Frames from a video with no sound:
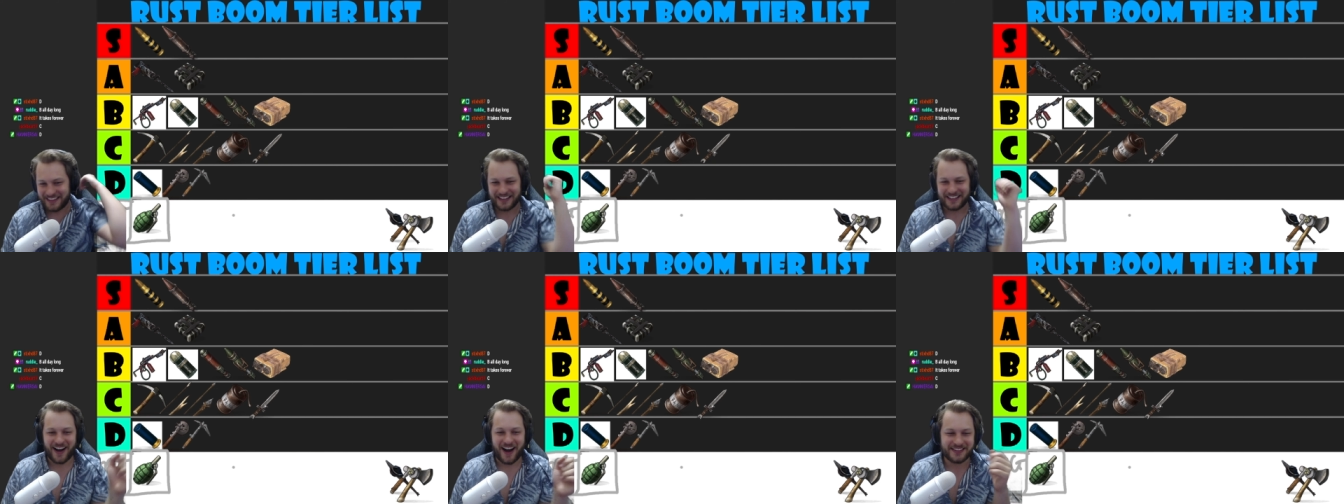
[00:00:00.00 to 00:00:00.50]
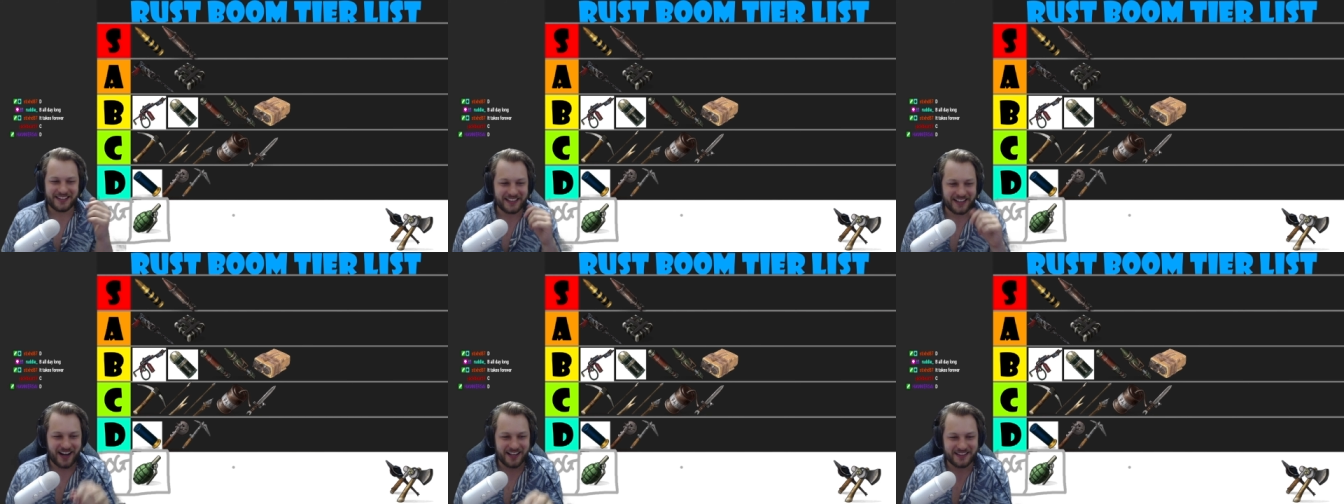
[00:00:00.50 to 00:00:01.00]

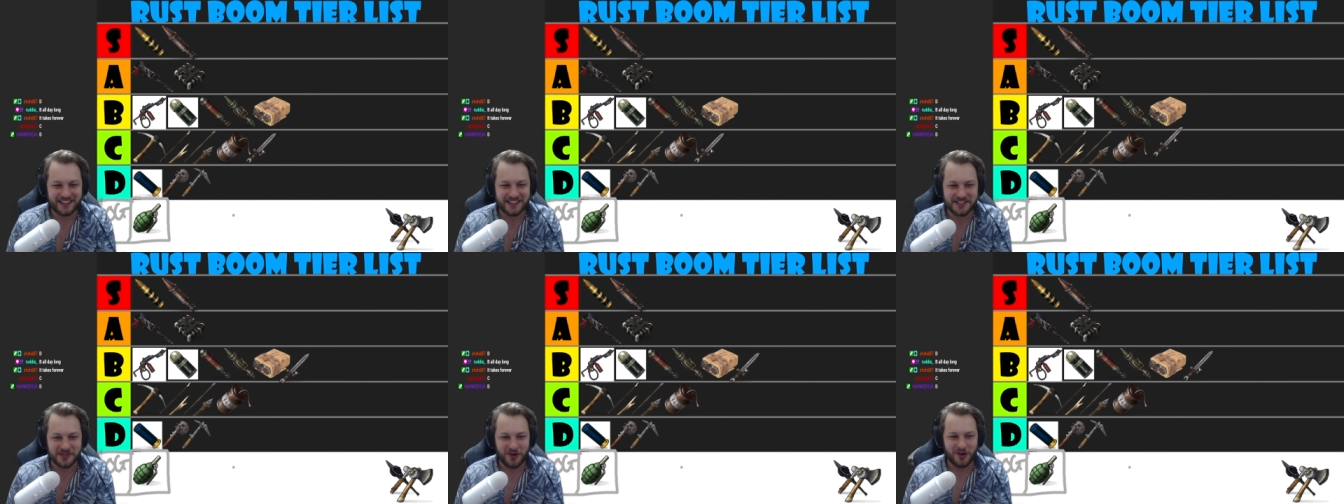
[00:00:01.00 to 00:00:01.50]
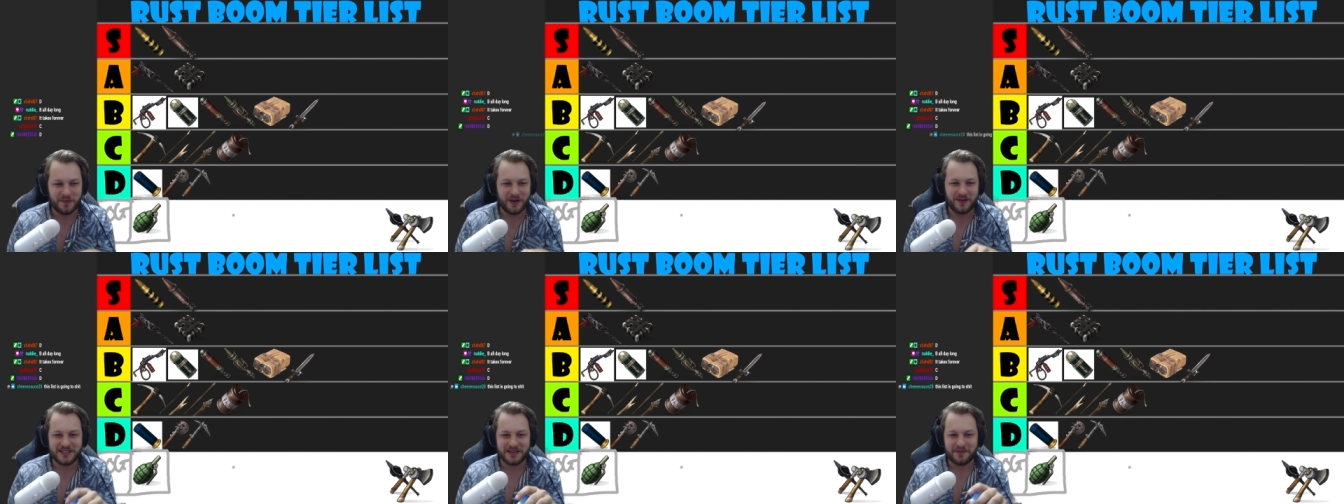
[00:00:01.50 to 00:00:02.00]
I think a sword
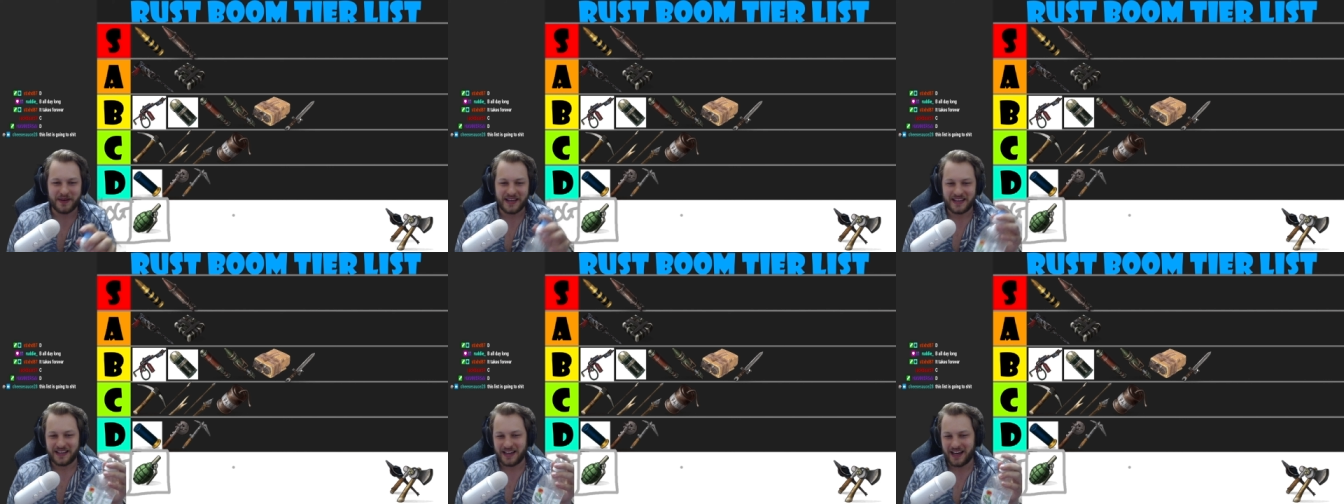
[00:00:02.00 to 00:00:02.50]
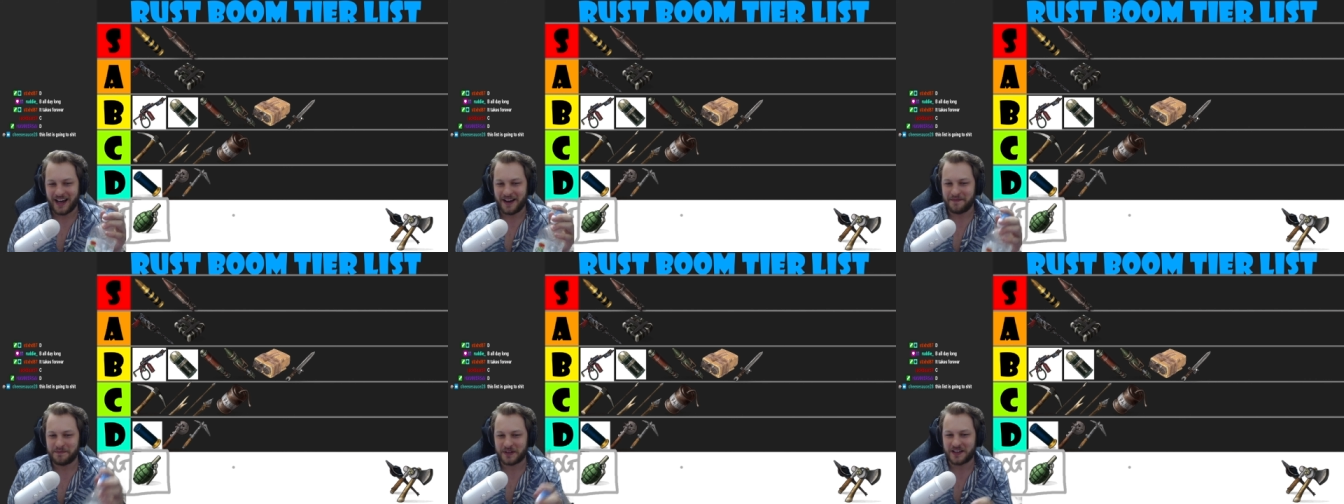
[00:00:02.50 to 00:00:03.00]
belongs in B
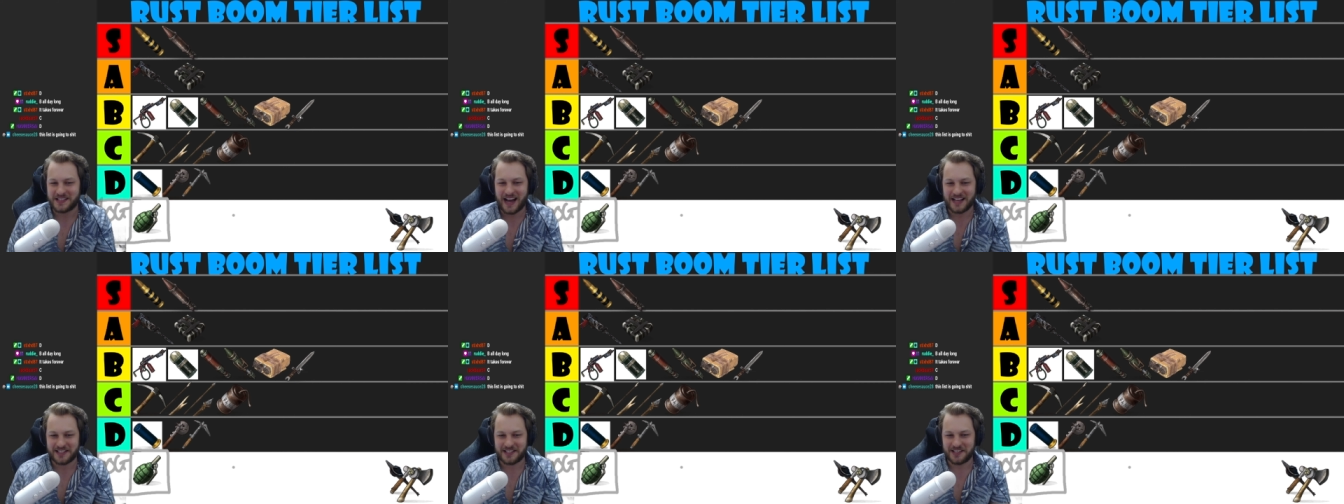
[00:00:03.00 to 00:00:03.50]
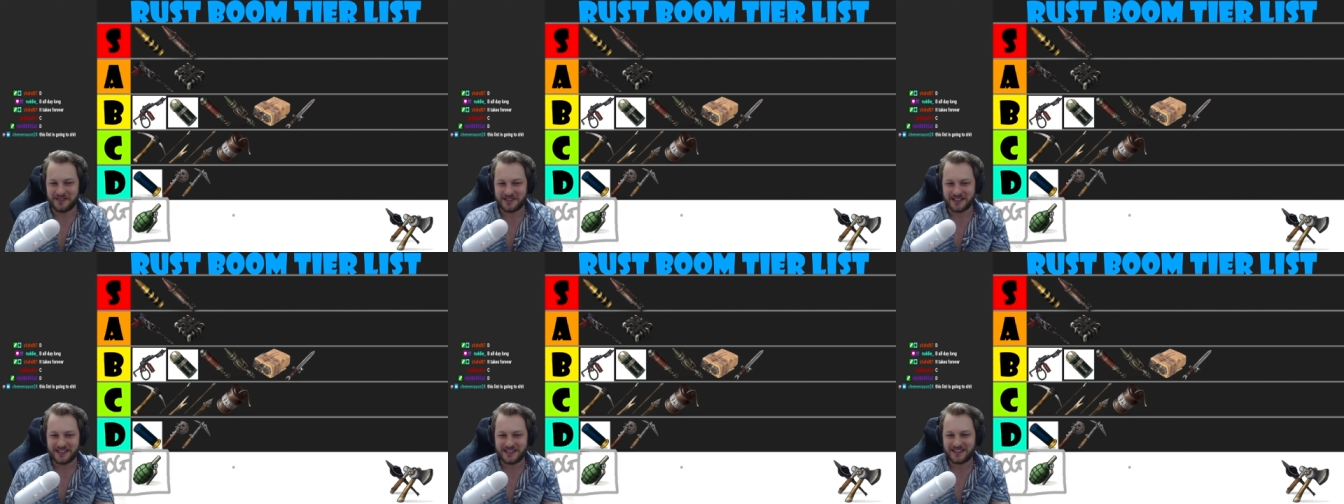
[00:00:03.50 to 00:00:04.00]
because it has its
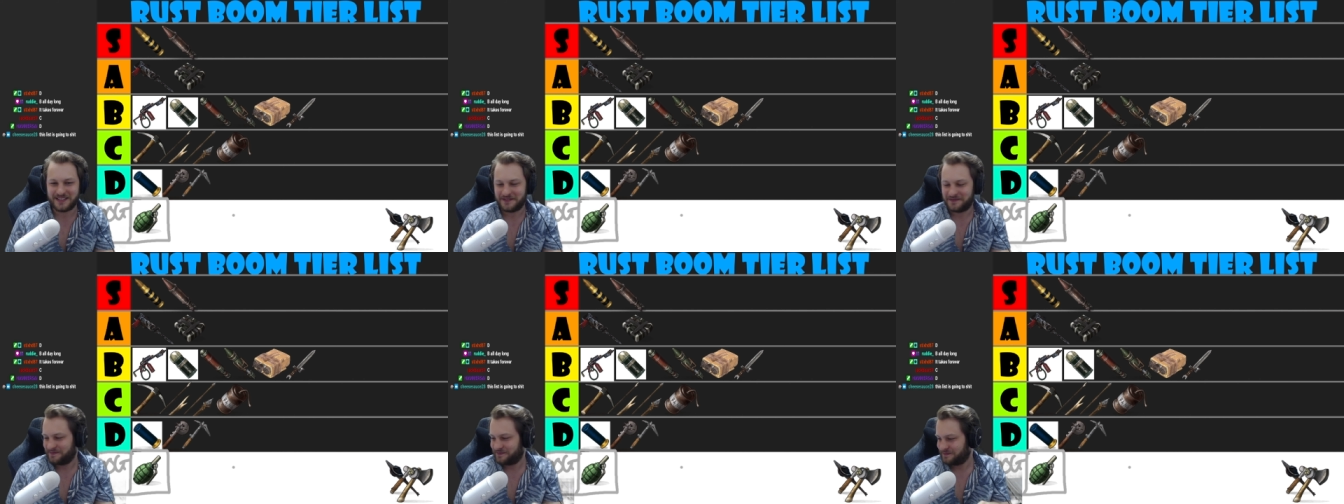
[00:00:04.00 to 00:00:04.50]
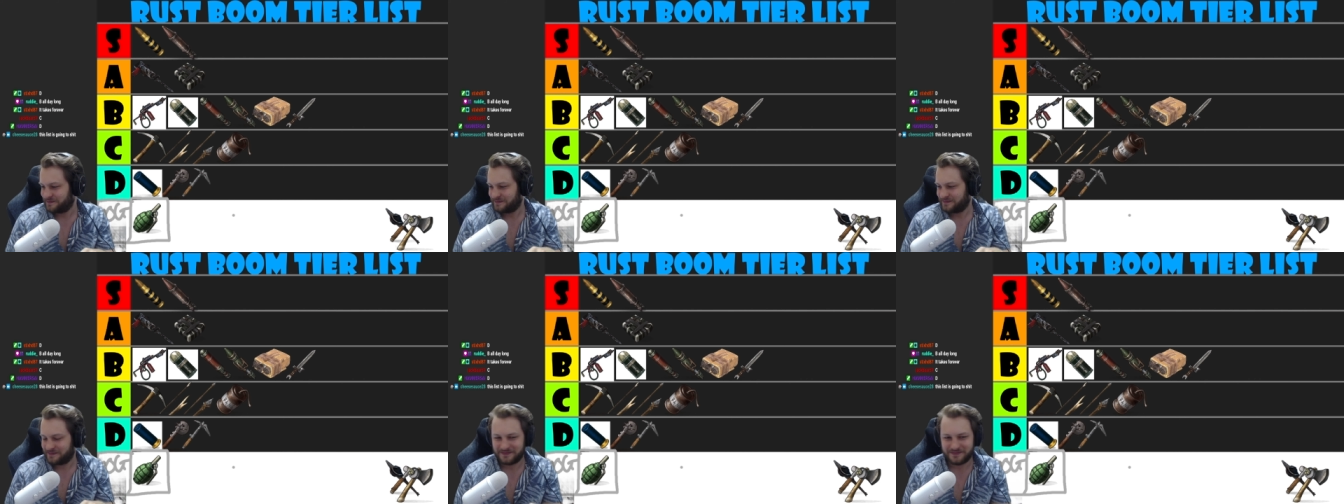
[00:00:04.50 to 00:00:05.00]
uses.
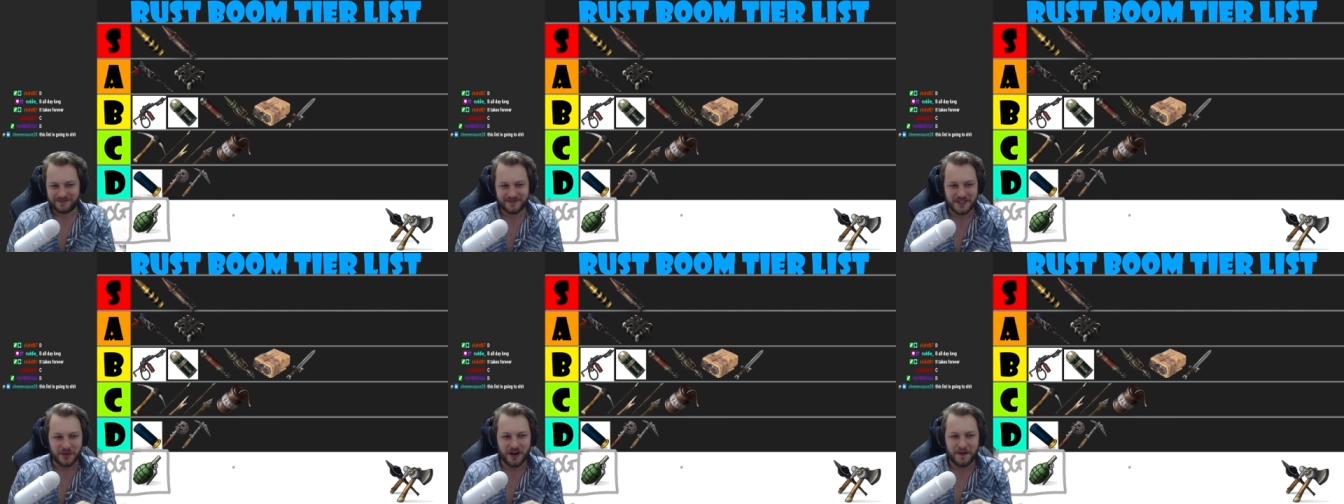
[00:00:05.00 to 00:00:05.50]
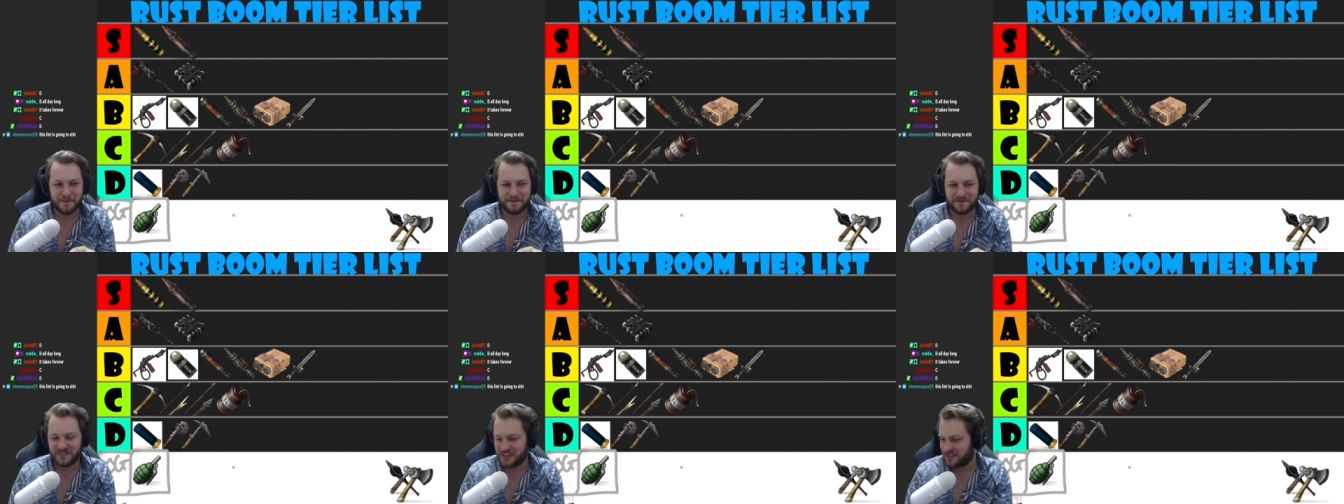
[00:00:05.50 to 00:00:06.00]
You what?
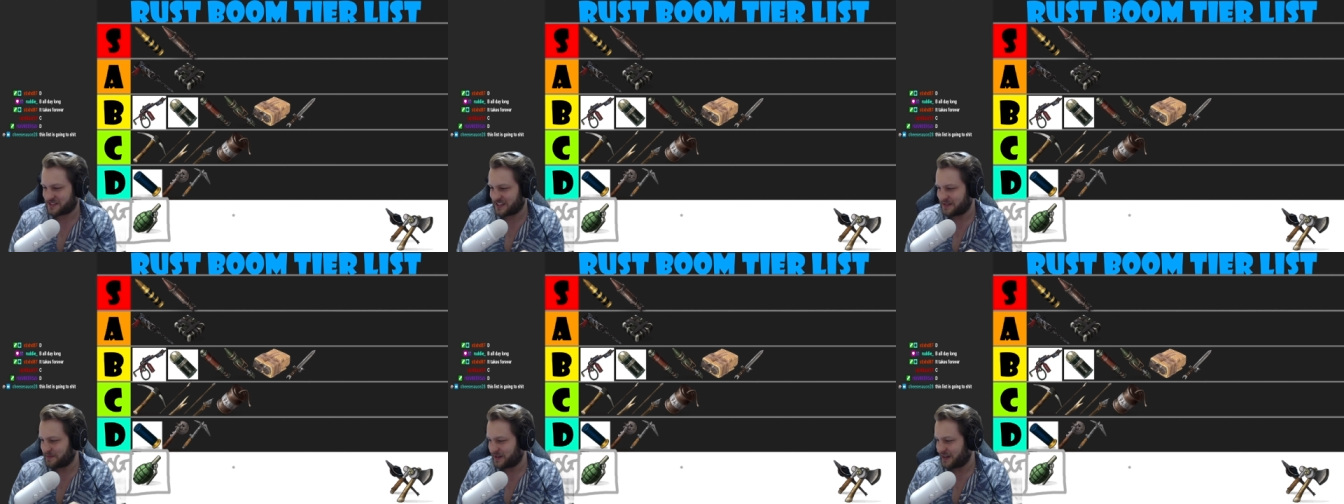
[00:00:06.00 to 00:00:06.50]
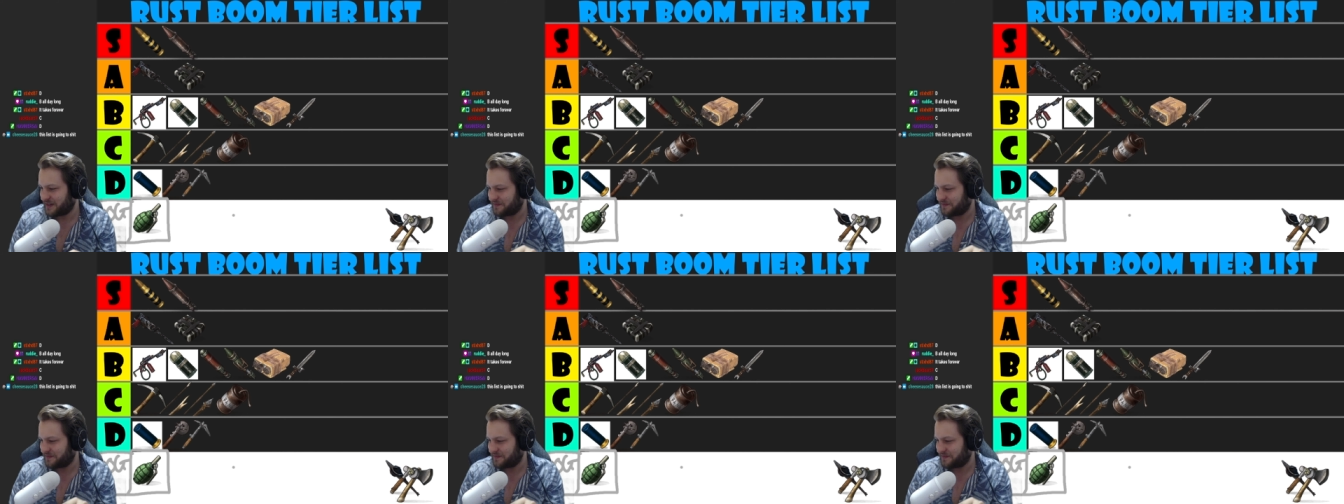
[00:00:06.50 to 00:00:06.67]
You got C and B.